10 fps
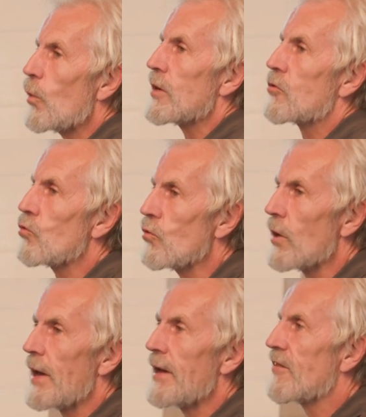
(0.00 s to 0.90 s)
where
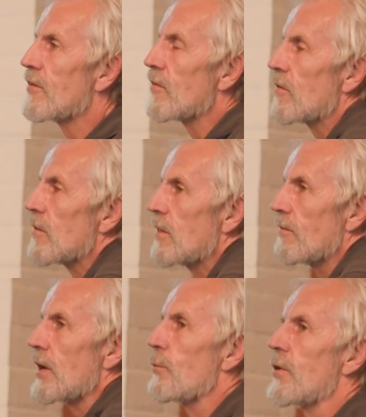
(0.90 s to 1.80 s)
two agents
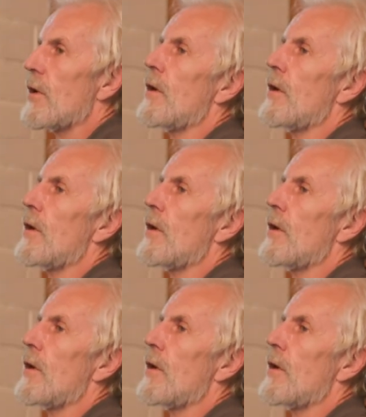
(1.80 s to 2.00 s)
develop